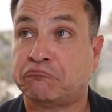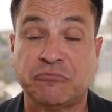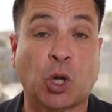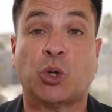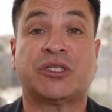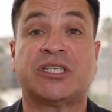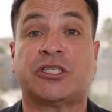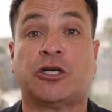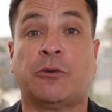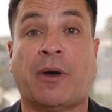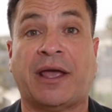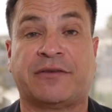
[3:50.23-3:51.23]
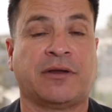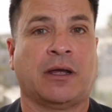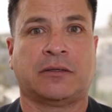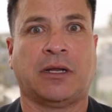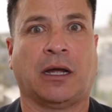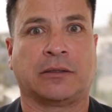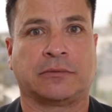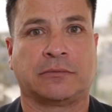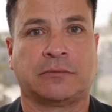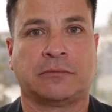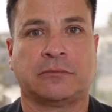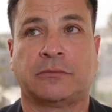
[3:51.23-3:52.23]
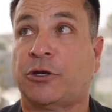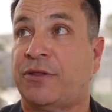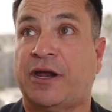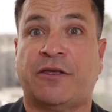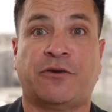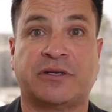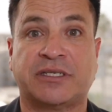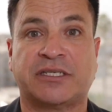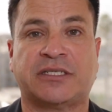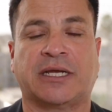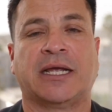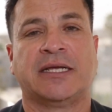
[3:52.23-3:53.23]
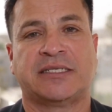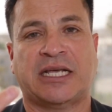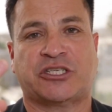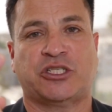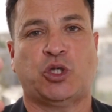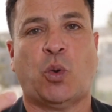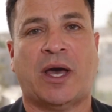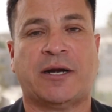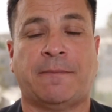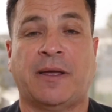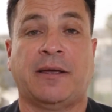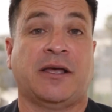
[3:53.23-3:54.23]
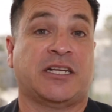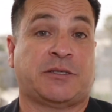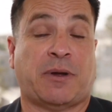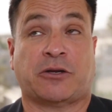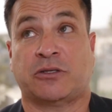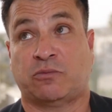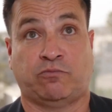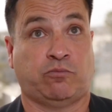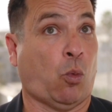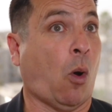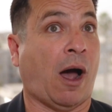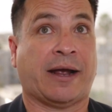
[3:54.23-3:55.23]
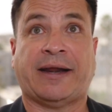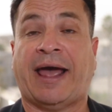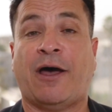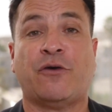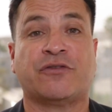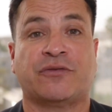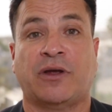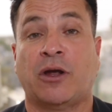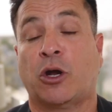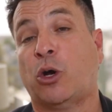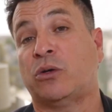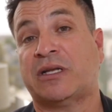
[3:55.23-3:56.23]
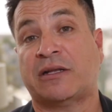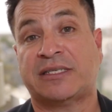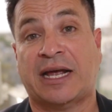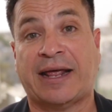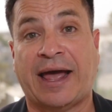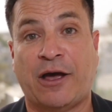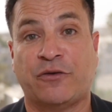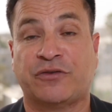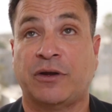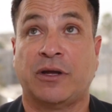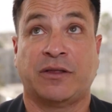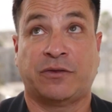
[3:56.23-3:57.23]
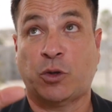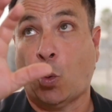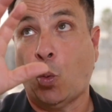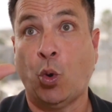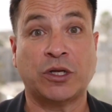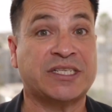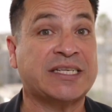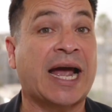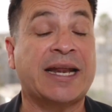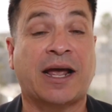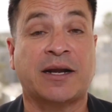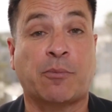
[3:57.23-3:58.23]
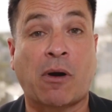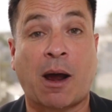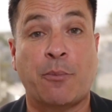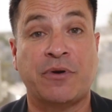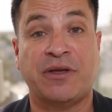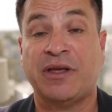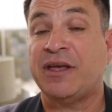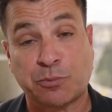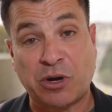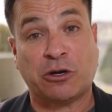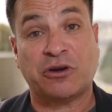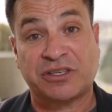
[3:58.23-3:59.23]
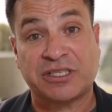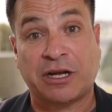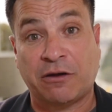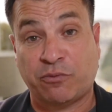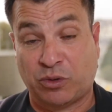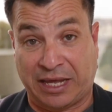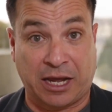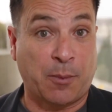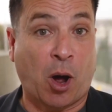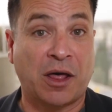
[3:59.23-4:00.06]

notices termites. Done. They're there, they're existing. Section 2 item, inspector's walking the house, goes outside the house, the wood siding on the property, the sprinkler itself, when they come